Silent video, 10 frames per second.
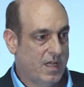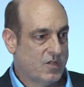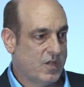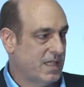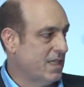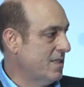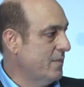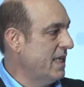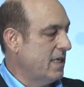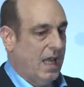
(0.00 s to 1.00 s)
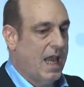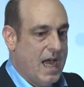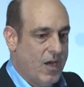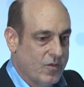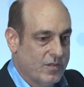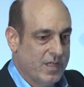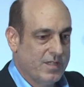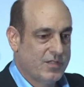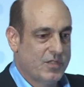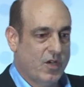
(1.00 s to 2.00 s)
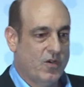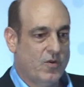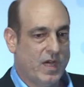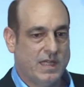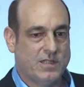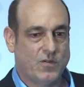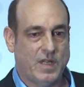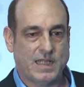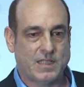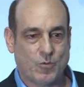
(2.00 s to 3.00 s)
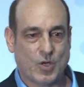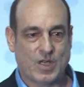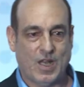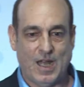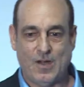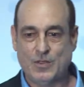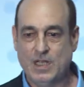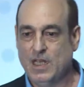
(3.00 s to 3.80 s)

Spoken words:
So that doesn't mean cloud. So I don't like the word cloud.